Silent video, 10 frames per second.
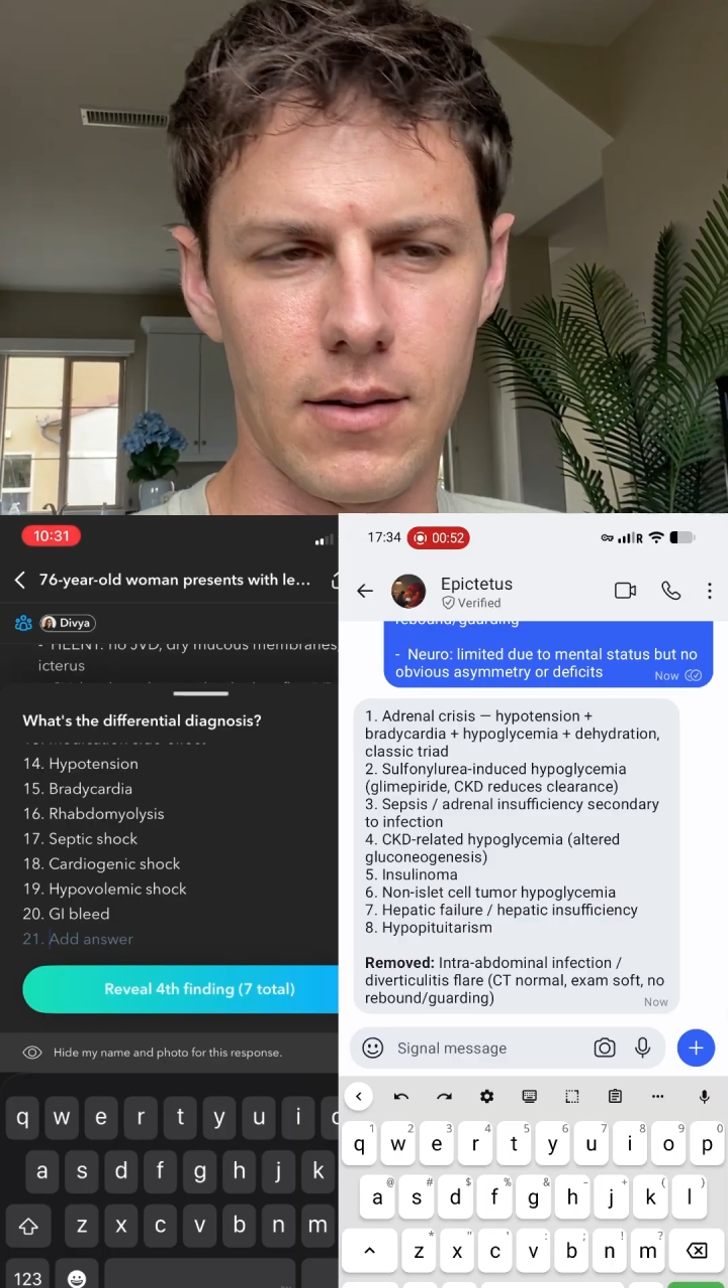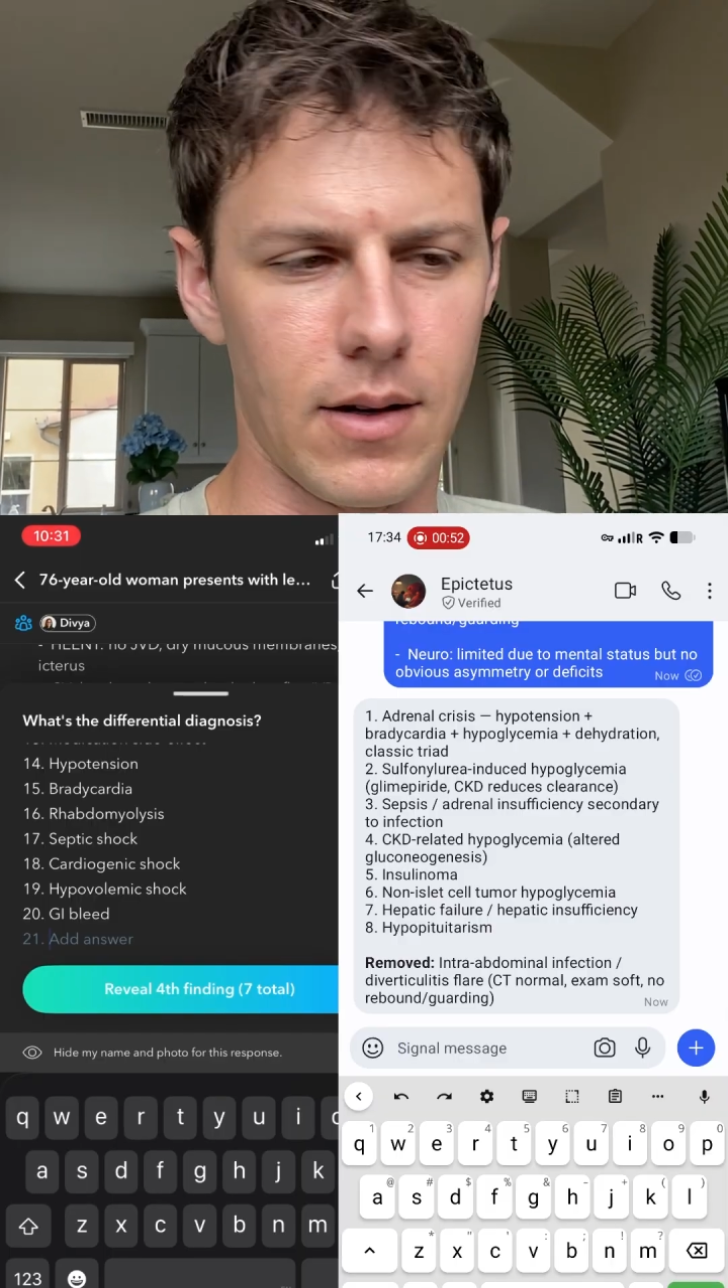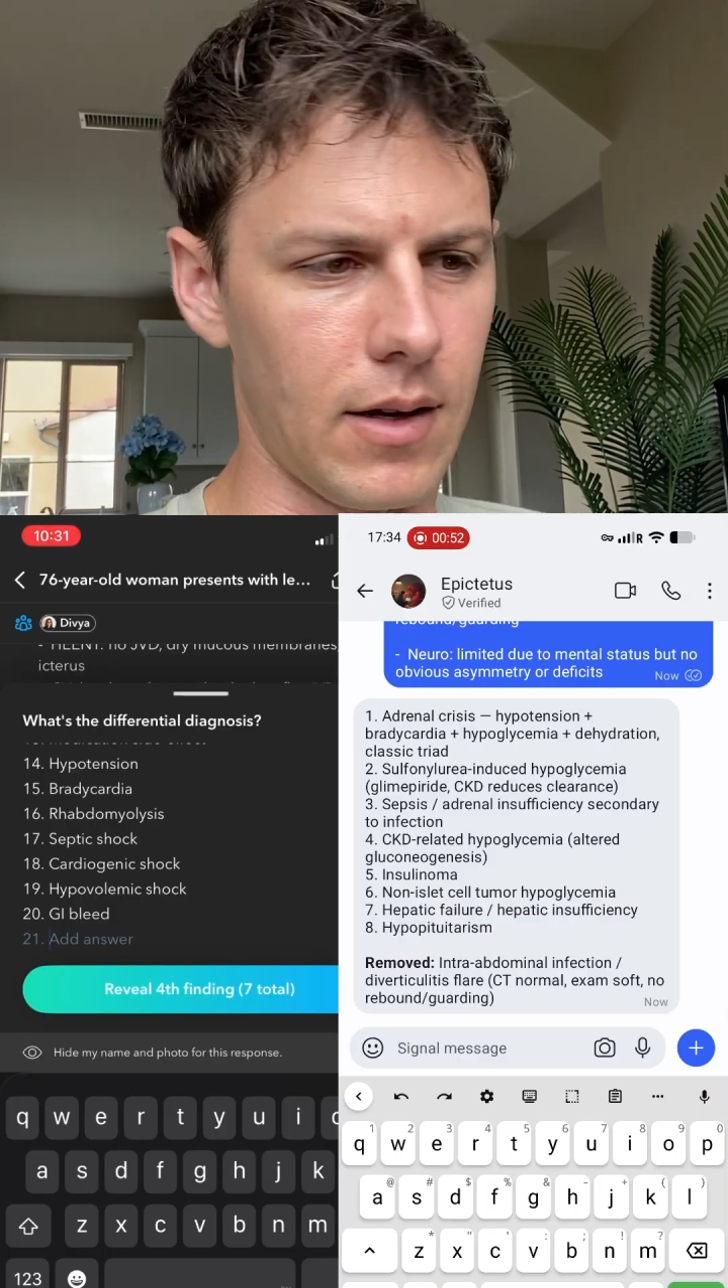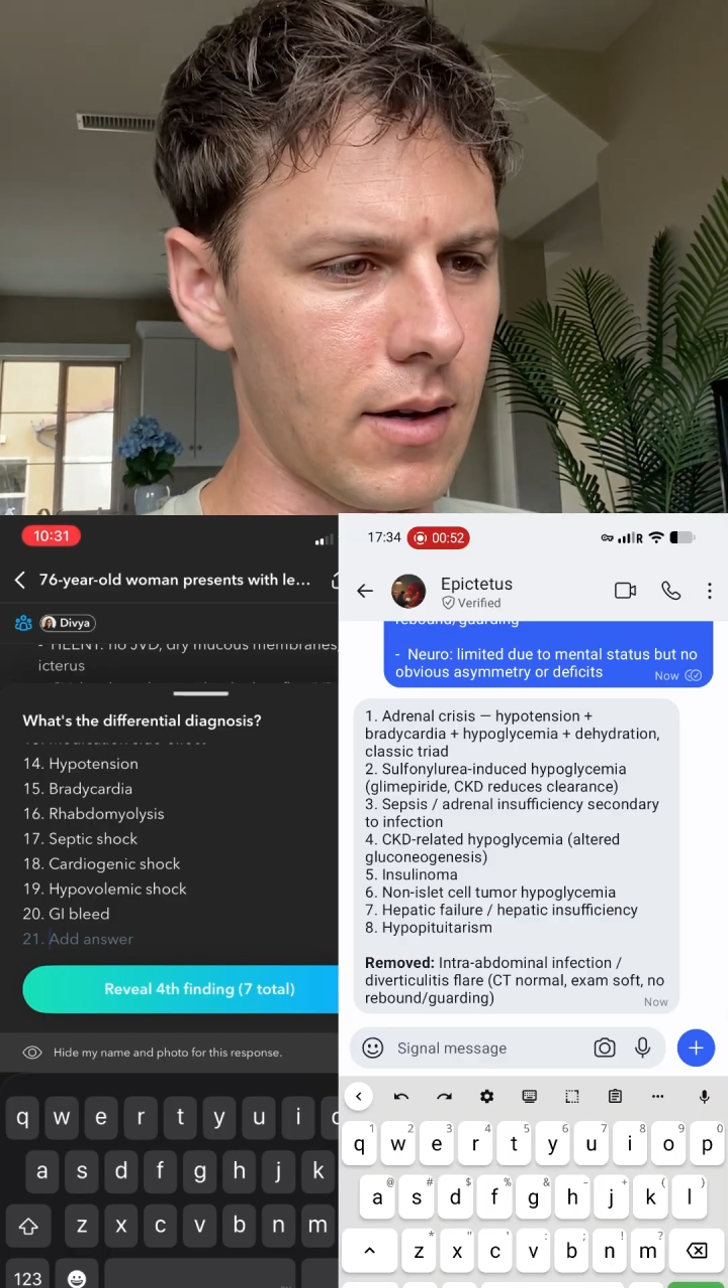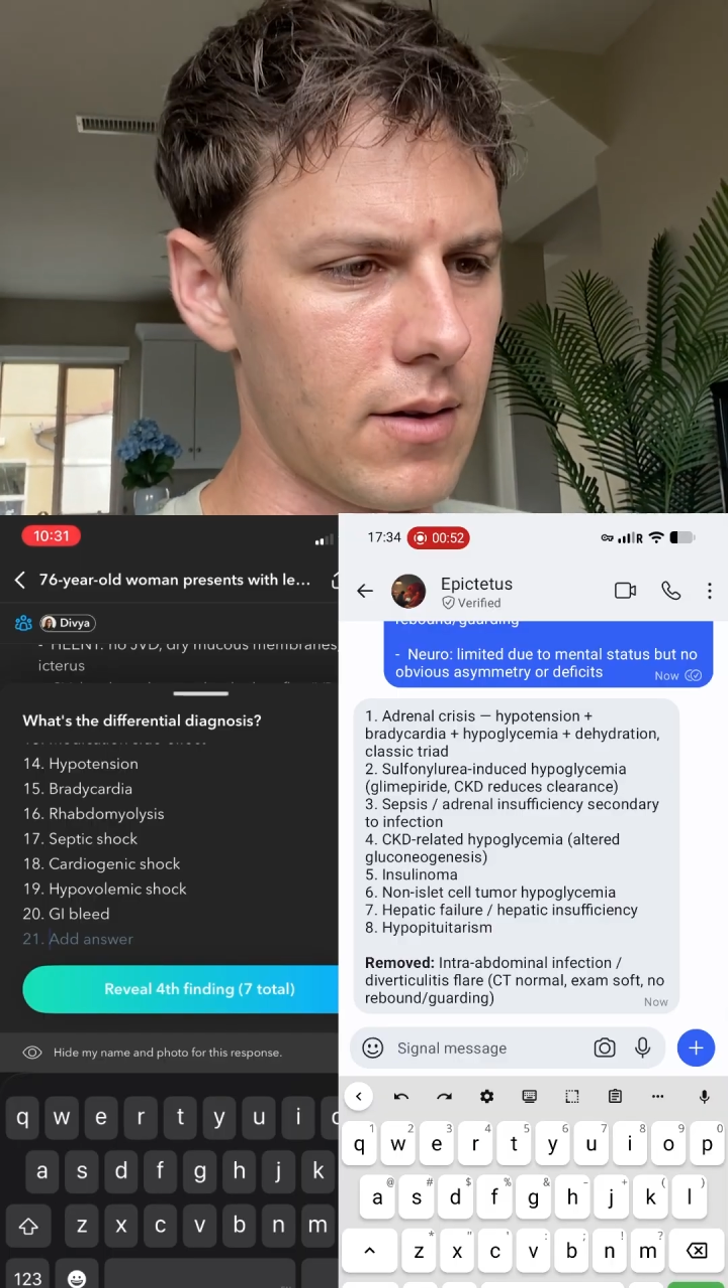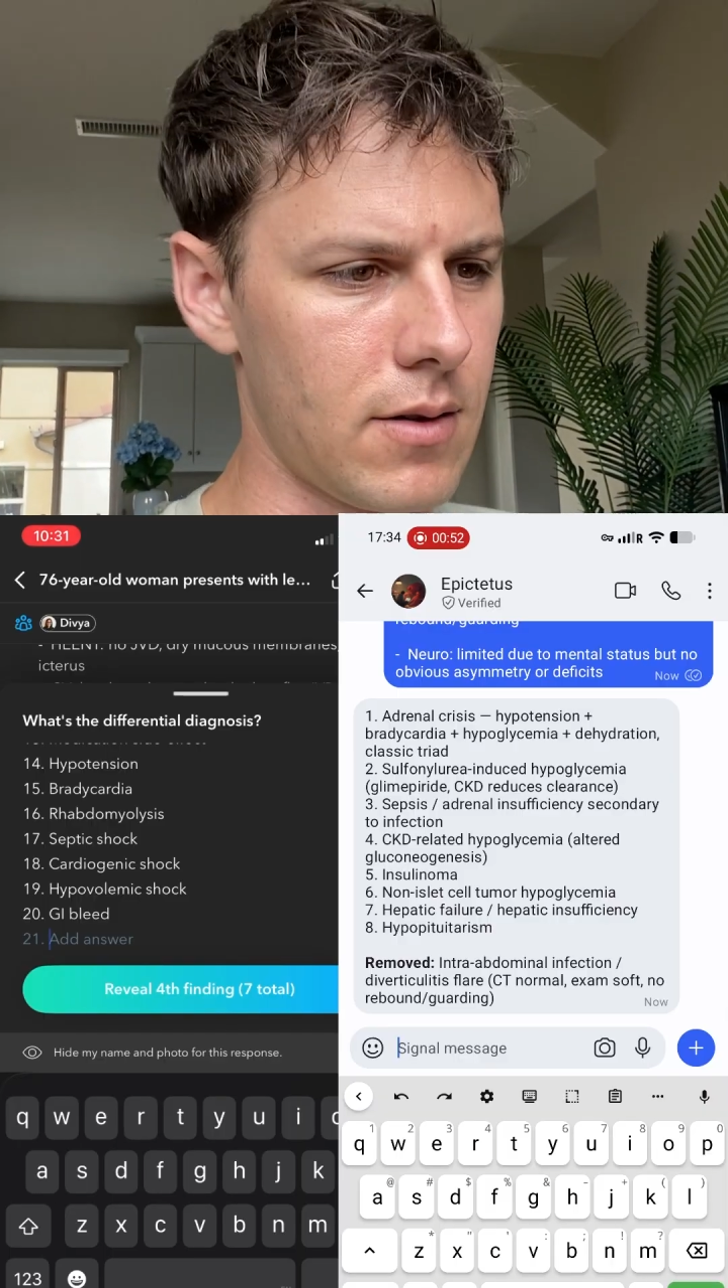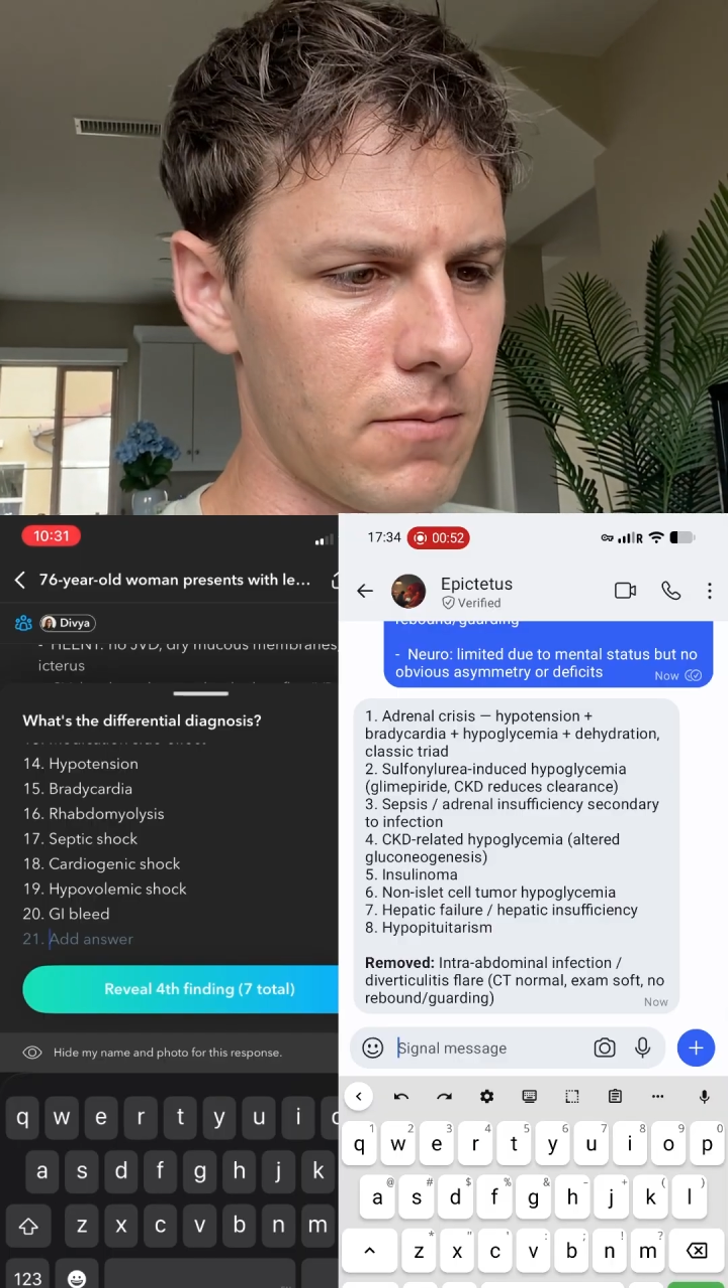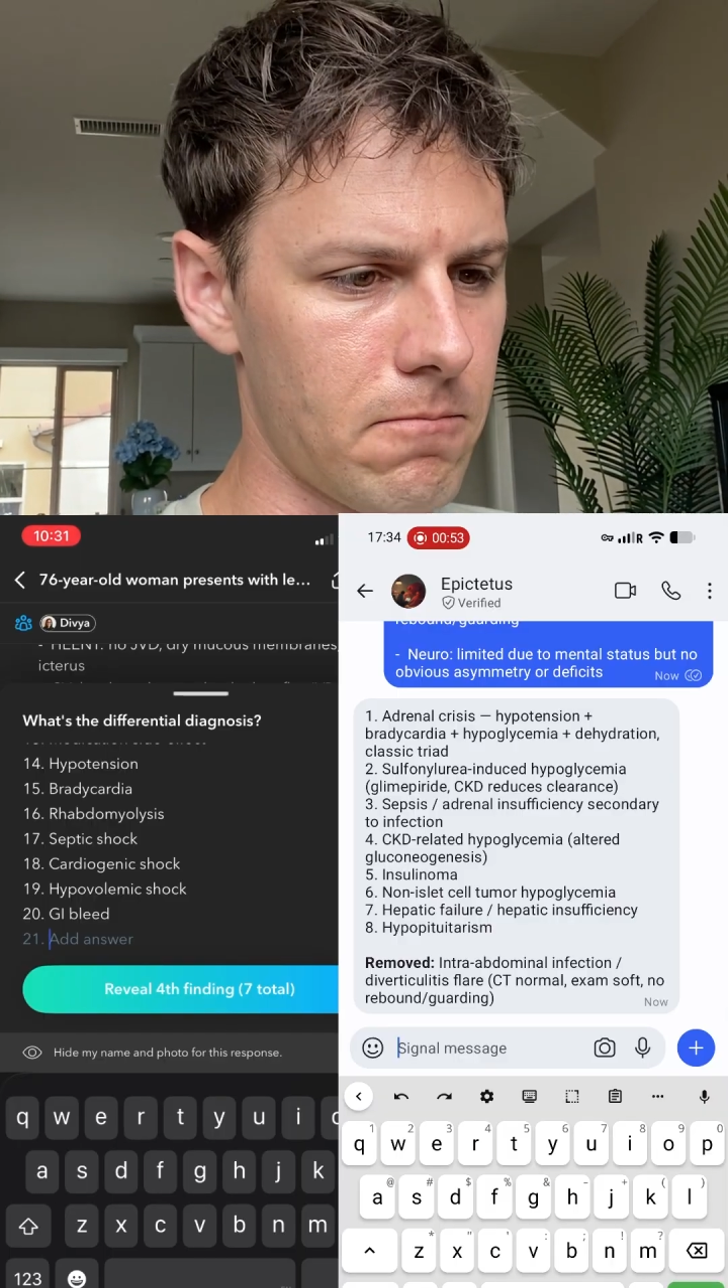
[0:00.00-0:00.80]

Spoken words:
I guess.